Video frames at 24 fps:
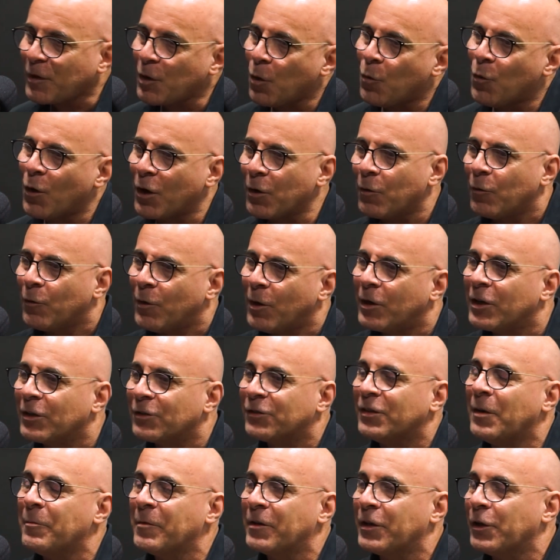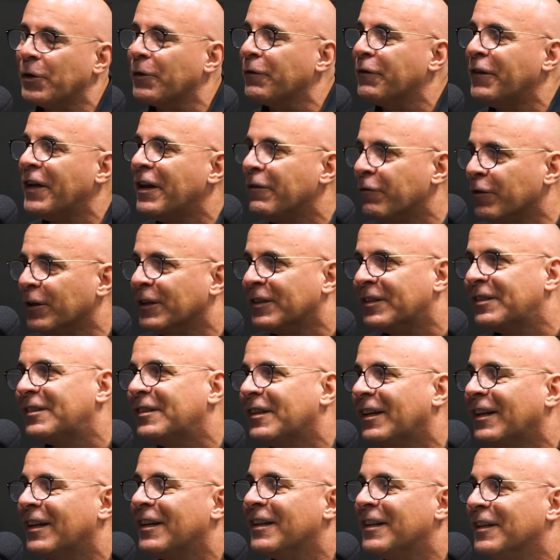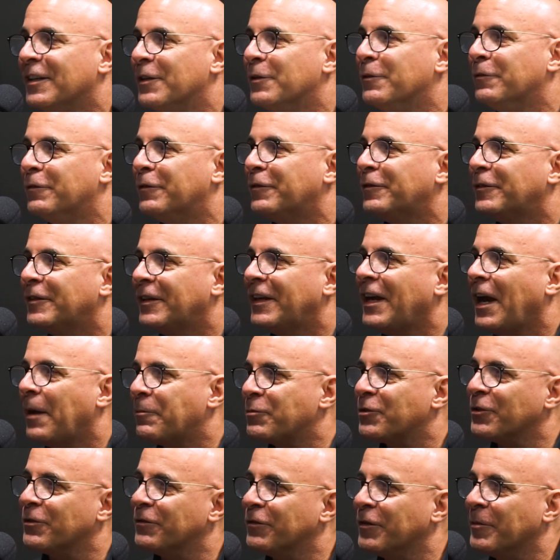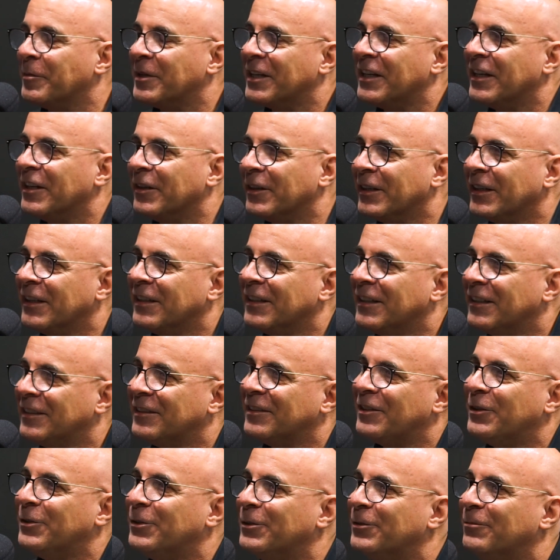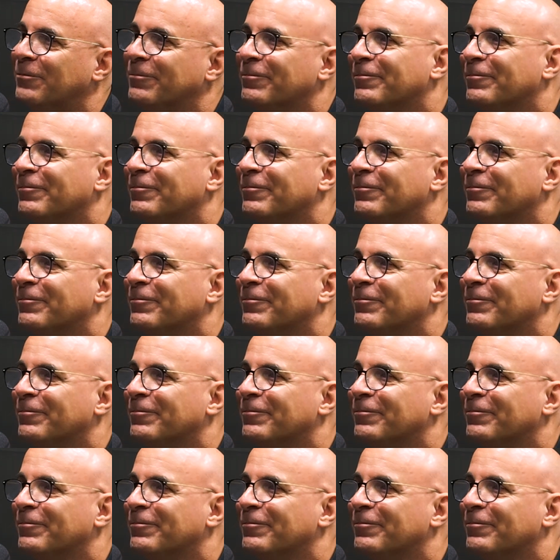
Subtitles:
what are some of your favorites that you've captured from the area that you...